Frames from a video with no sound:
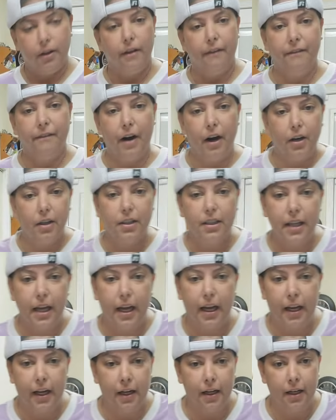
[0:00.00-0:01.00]
the first
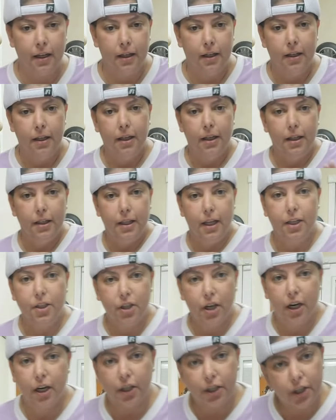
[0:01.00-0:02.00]
thing that
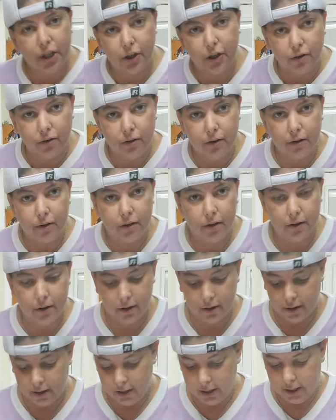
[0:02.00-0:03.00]
you're going to do
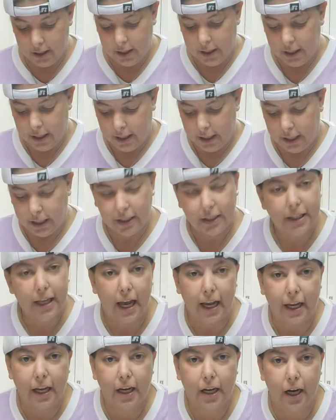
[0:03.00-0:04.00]
is
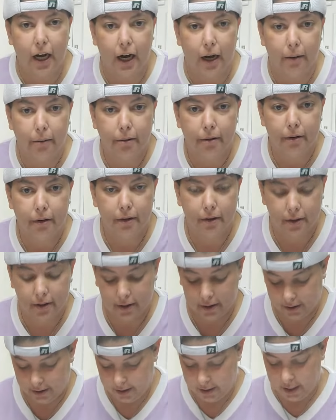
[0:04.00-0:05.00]
take a cup
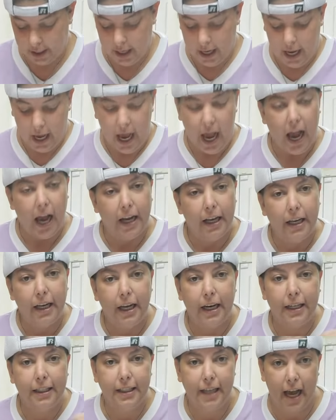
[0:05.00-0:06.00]
and you're
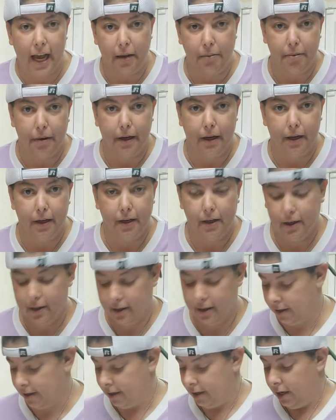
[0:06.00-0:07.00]
going to tape it.
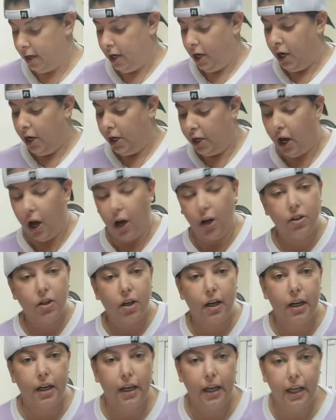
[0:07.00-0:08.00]
You're also
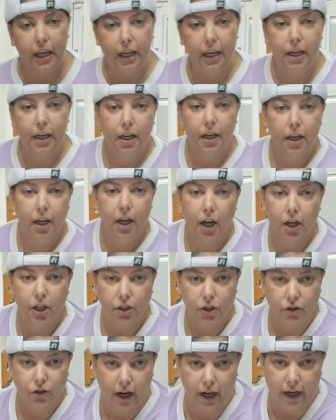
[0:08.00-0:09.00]
going to need a
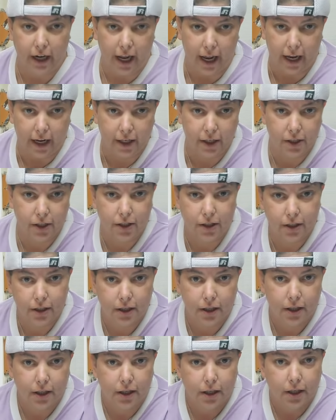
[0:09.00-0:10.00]
straight edge.
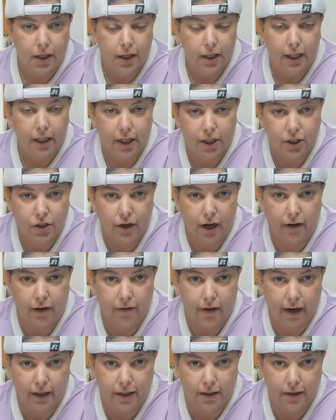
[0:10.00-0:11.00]
Like a straight
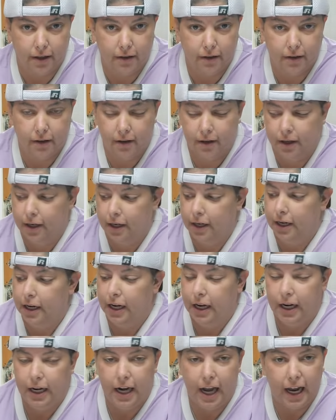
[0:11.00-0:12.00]
razor.
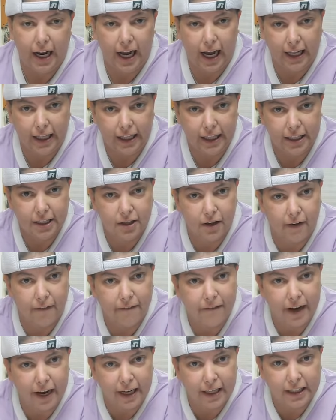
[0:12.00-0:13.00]
Now I got these little
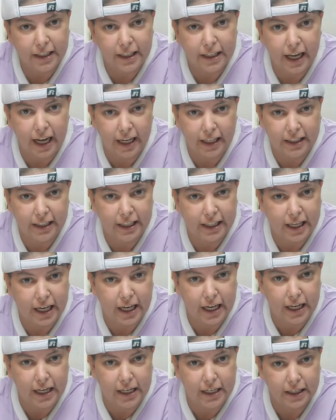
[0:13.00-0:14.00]
fancy dancy
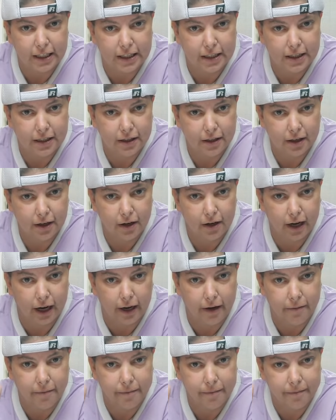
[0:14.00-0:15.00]
keys.
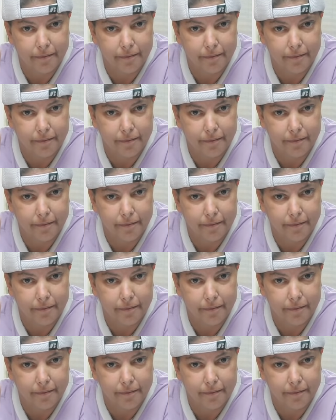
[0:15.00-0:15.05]
Okay?